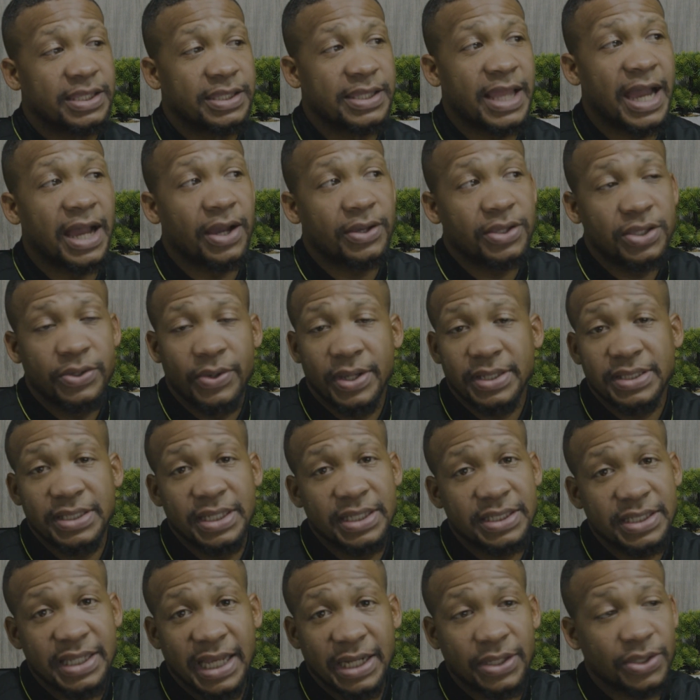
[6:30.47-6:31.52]
Now,
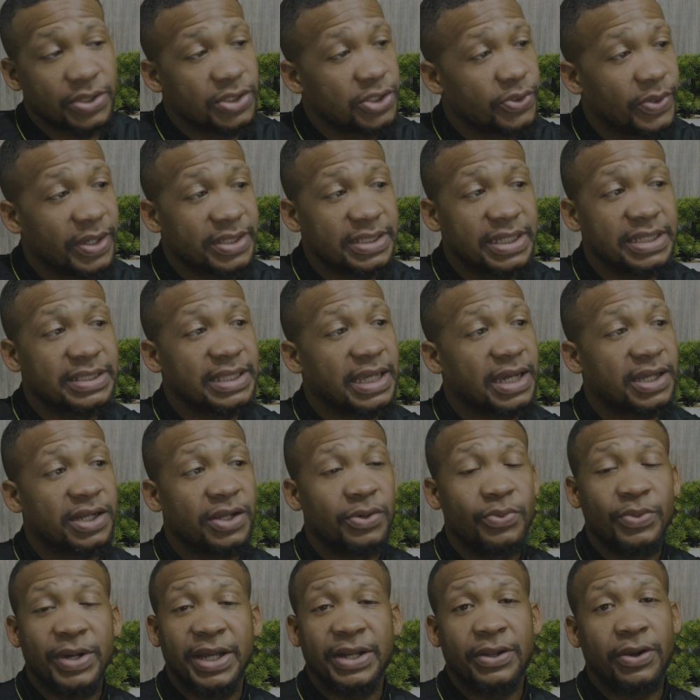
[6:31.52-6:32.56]
USC's schedule. USC's not
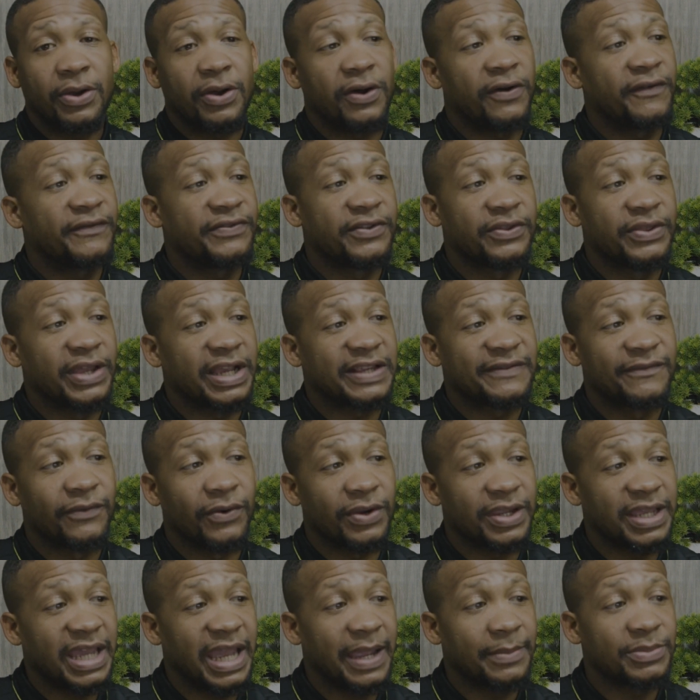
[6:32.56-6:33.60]
going to win off the next
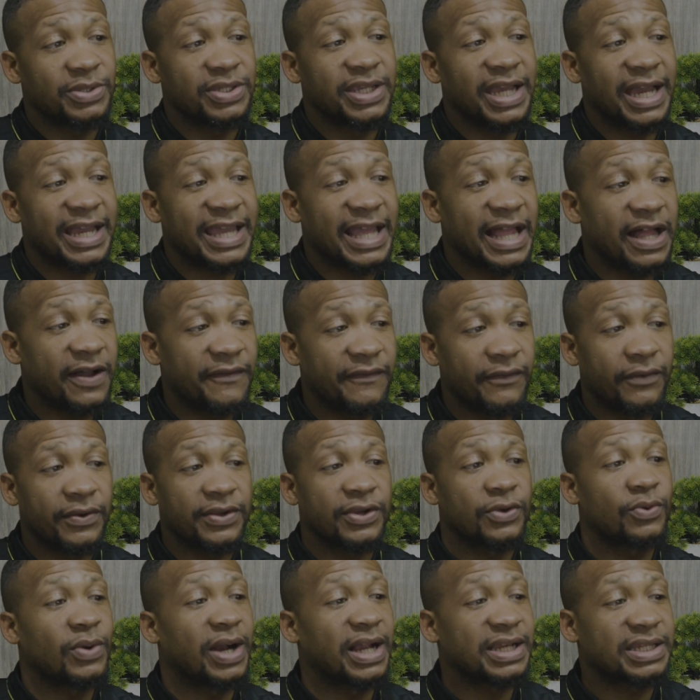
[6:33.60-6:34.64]
four games. You got
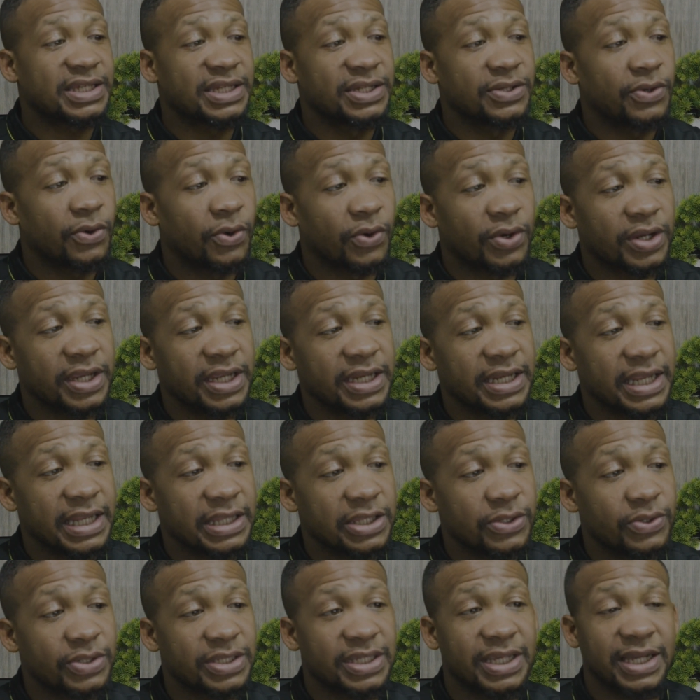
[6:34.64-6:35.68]
California, Washington, Oregon,
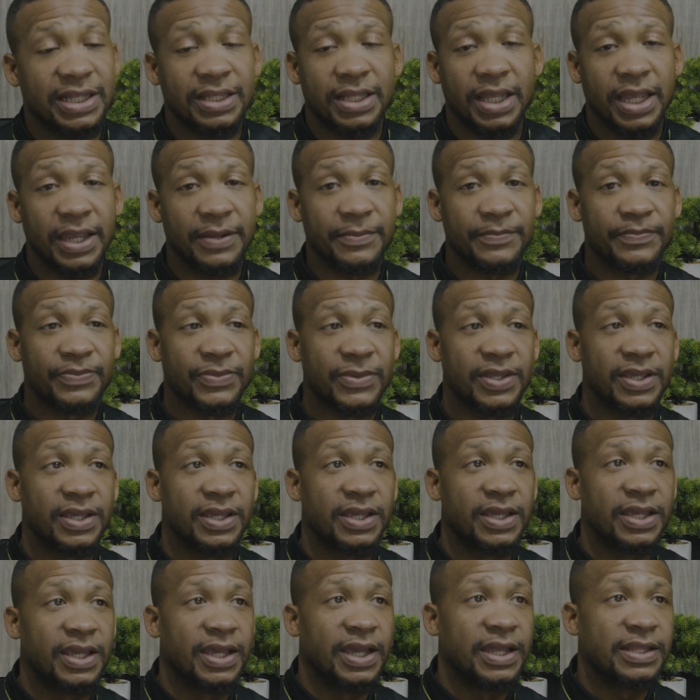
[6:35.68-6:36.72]
and UCLA.
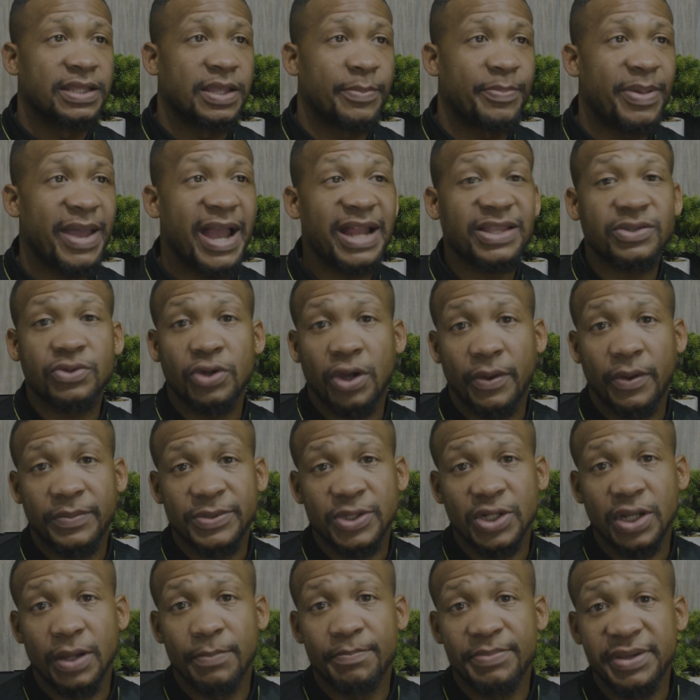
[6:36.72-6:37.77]
The Pac-12 is
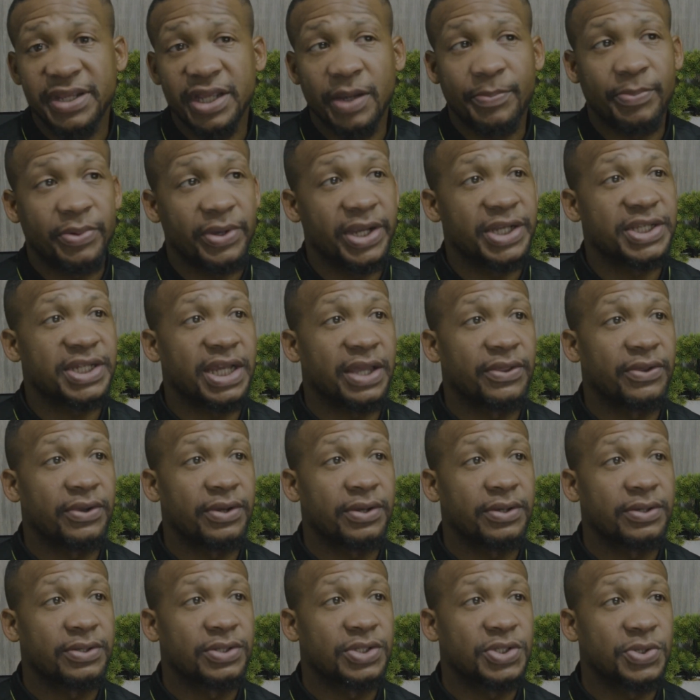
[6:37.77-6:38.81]
going to beat up on each other
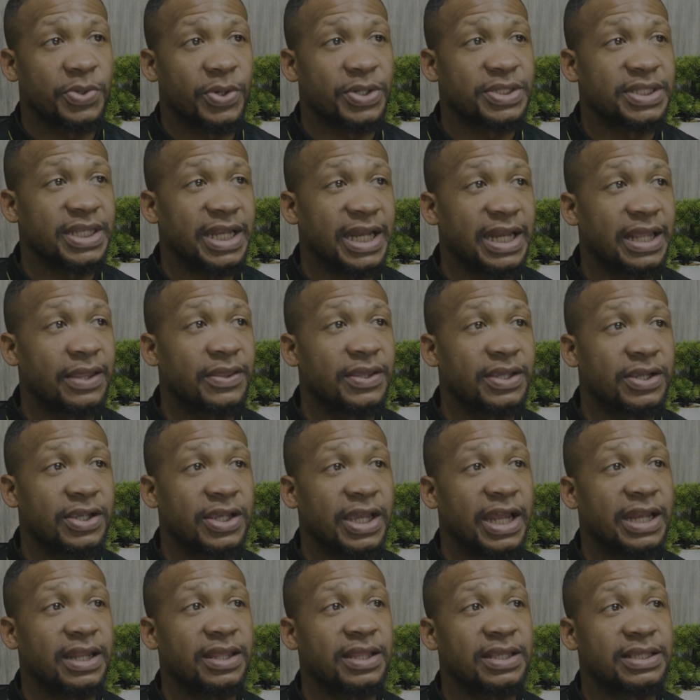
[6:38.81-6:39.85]
towards the end
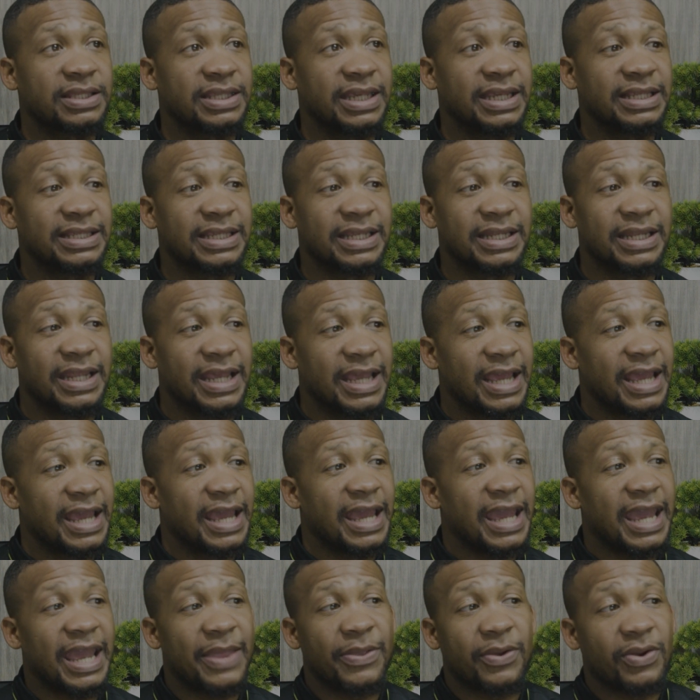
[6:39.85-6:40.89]
of the season,
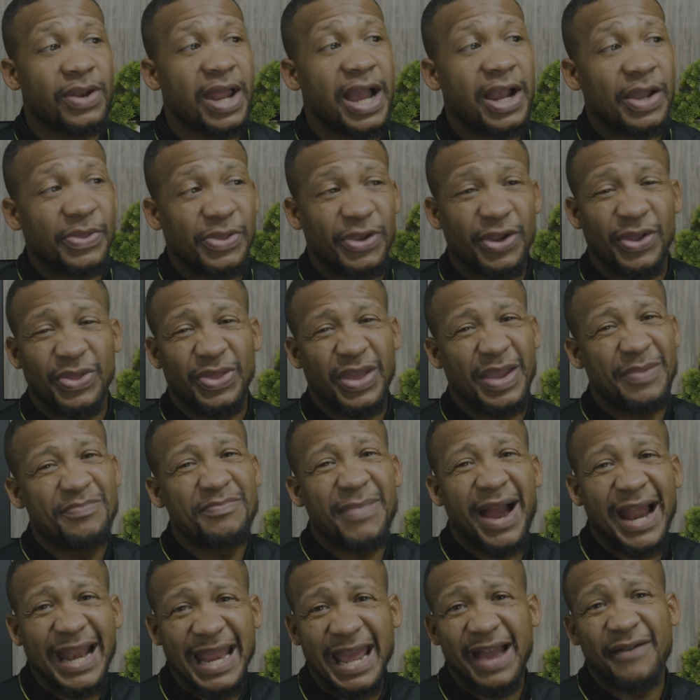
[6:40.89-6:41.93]
and they
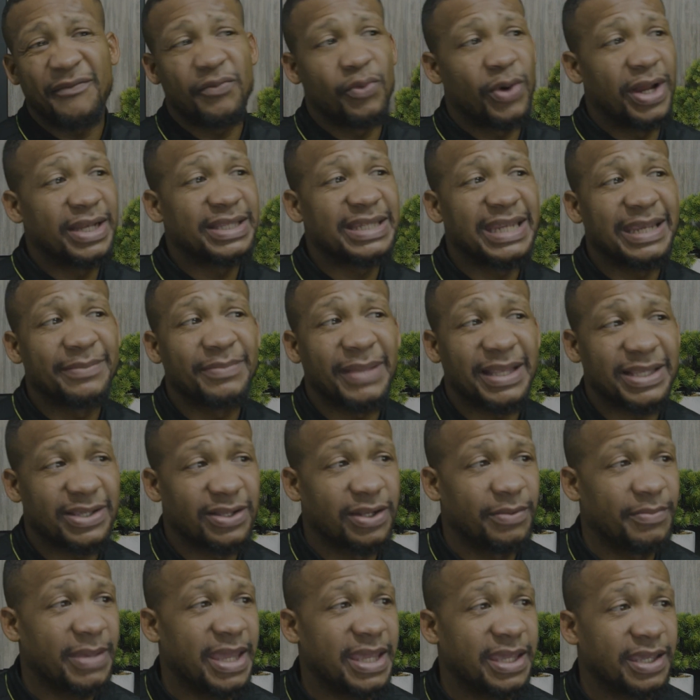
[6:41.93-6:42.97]
might have one team that's
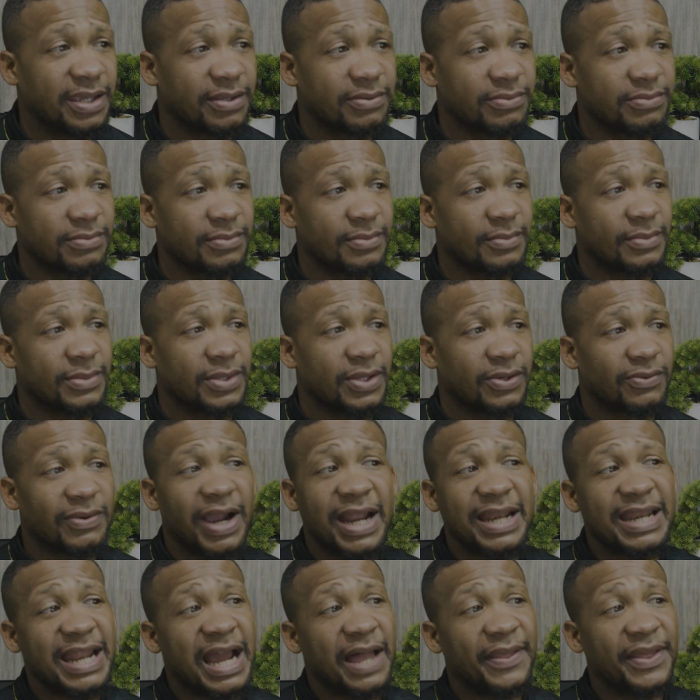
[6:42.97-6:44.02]
going to make it.
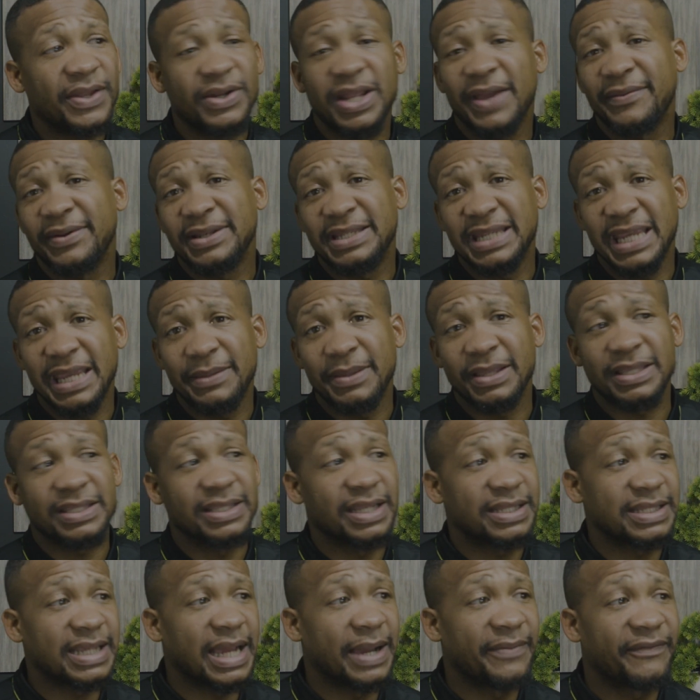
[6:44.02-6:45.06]
Right now, they don't have a team that's in
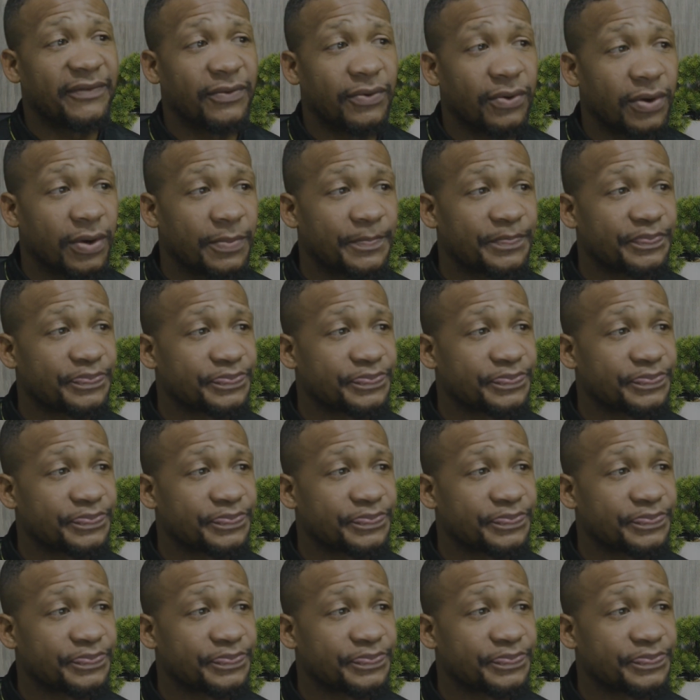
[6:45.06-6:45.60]
the top four.